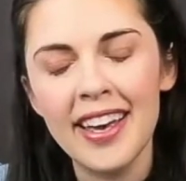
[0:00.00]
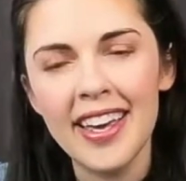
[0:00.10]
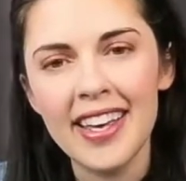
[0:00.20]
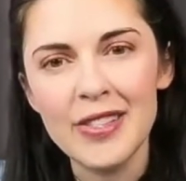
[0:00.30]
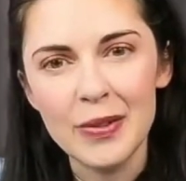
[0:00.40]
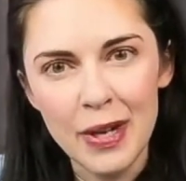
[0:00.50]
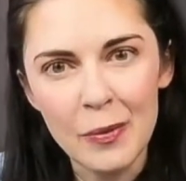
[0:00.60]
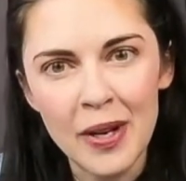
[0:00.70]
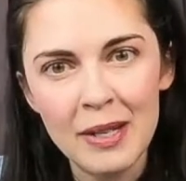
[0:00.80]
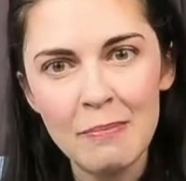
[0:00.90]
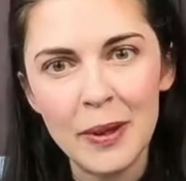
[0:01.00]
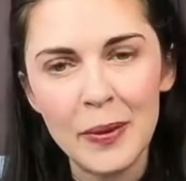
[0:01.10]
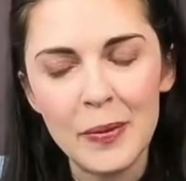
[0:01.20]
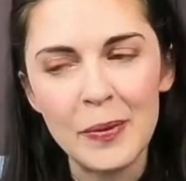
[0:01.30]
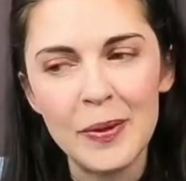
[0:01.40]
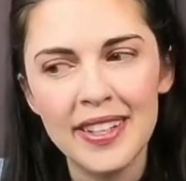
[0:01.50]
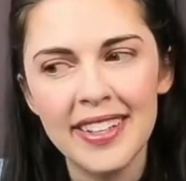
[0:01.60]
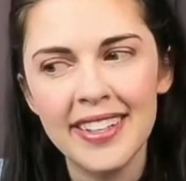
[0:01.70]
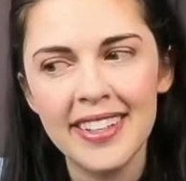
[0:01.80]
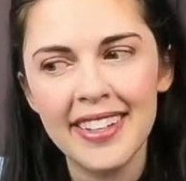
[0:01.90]
It's a red, white, and blue.
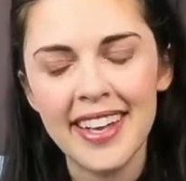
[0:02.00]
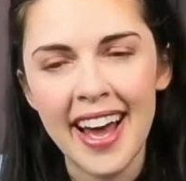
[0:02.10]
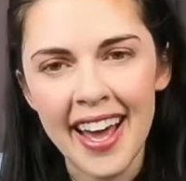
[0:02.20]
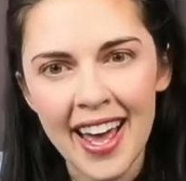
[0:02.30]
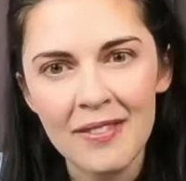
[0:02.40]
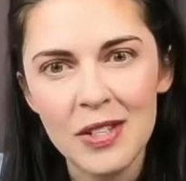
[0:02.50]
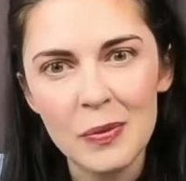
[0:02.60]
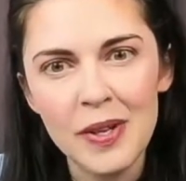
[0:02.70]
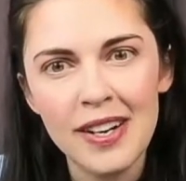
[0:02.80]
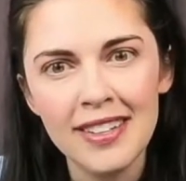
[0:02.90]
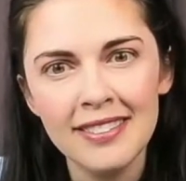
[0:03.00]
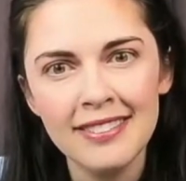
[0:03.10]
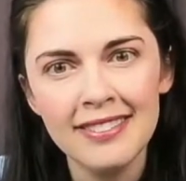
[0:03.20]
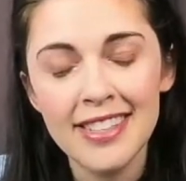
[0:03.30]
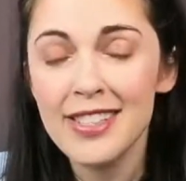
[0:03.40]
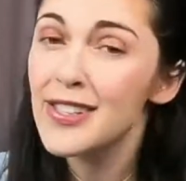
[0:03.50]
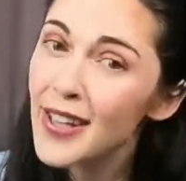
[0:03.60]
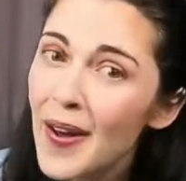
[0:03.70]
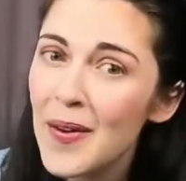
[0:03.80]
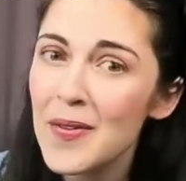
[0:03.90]
I have underwear on.
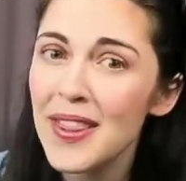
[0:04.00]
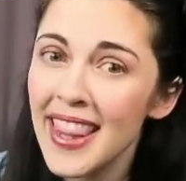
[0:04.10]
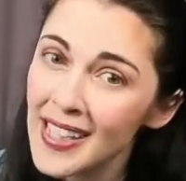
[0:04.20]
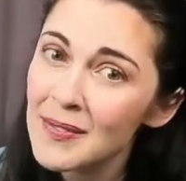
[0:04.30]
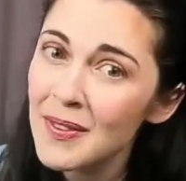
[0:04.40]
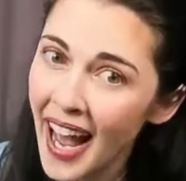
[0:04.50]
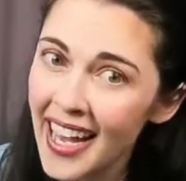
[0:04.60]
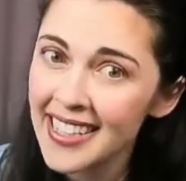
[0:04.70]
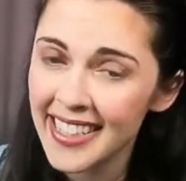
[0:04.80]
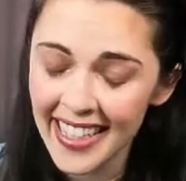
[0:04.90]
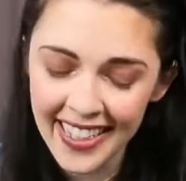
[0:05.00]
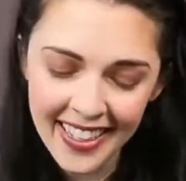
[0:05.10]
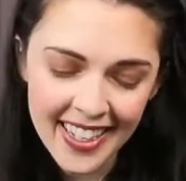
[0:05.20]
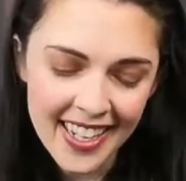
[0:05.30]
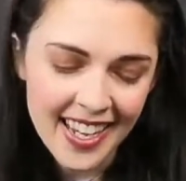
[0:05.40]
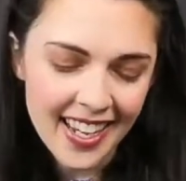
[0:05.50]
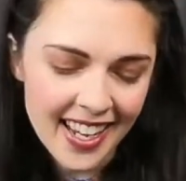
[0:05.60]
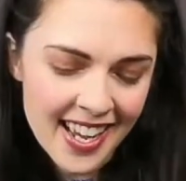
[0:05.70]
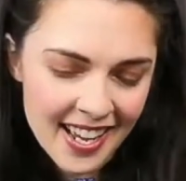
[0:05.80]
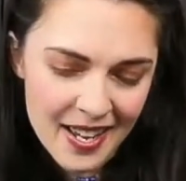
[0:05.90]
So that's what I did.
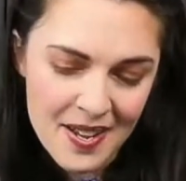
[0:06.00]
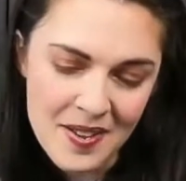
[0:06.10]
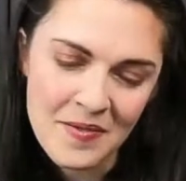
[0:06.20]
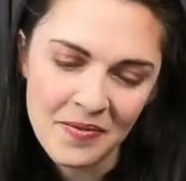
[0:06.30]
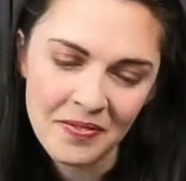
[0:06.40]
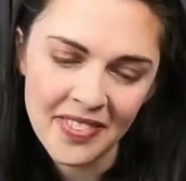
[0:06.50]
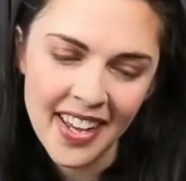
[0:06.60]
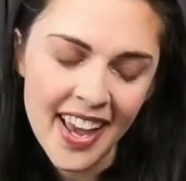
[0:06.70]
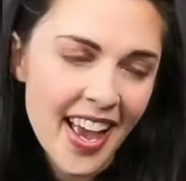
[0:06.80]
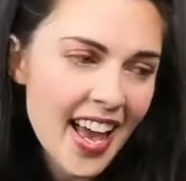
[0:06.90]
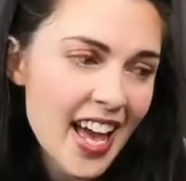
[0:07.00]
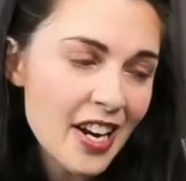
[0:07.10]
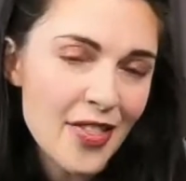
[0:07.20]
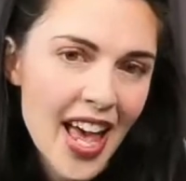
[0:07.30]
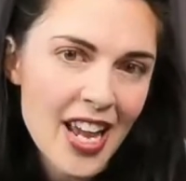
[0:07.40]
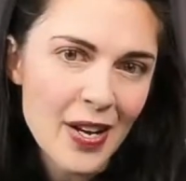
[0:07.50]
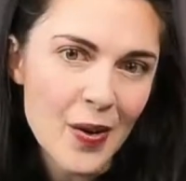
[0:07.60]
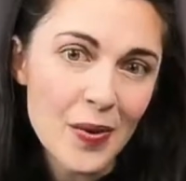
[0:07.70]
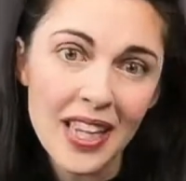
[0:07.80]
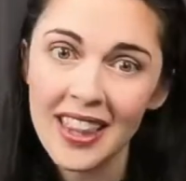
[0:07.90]
And on that
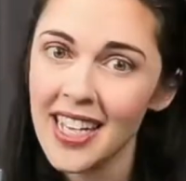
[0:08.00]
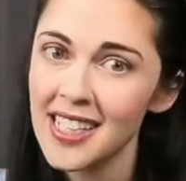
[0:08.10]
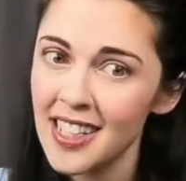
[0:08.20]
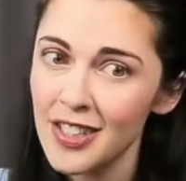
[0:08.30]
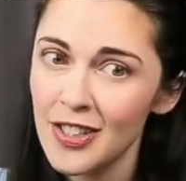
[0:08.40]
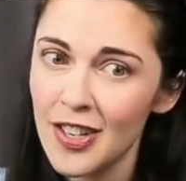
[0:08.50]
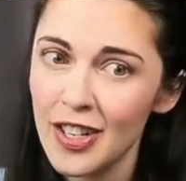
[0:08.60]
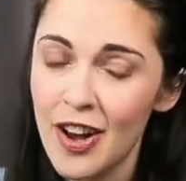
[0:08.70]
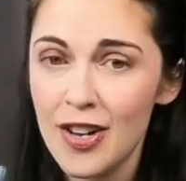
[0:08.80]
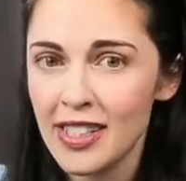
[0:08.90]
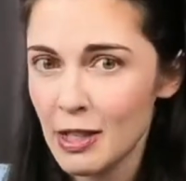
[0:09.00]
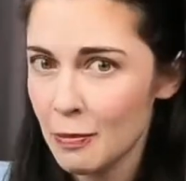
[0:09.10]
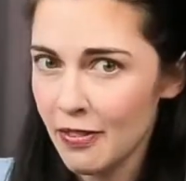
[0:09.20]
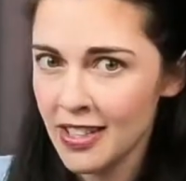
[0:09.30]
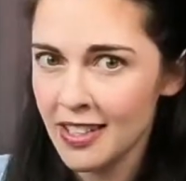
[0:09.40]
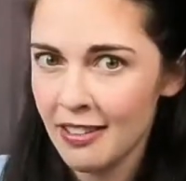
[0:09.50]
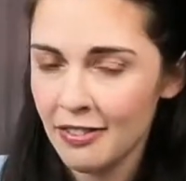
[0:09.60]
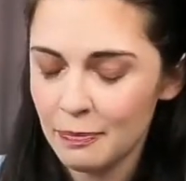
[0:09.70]
note, let's get started on some of the stuff.